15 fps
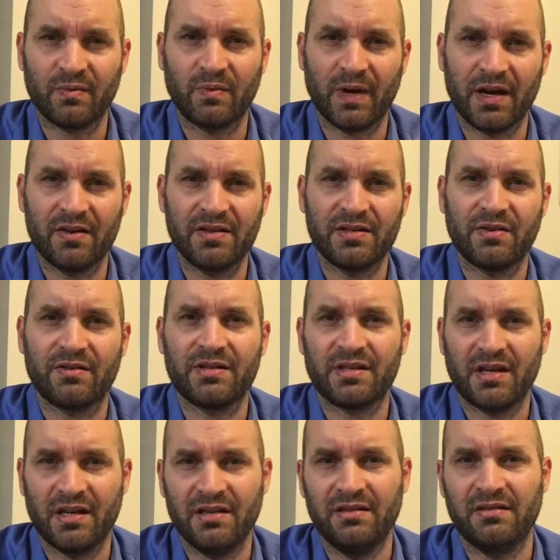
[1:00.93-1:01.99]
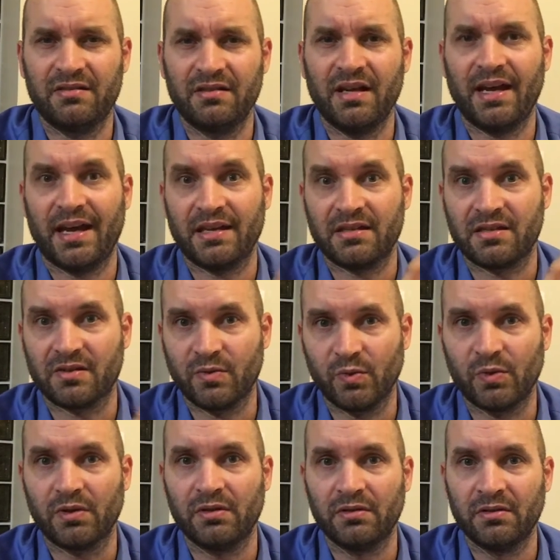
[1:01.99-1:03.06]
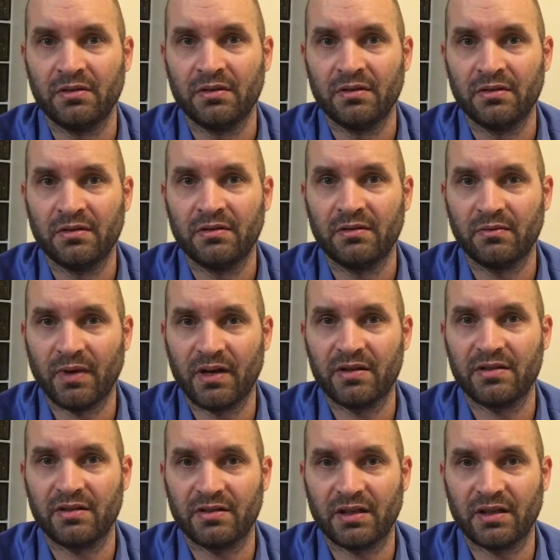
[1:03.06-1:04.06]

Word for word: Where is your son? at school. Where's your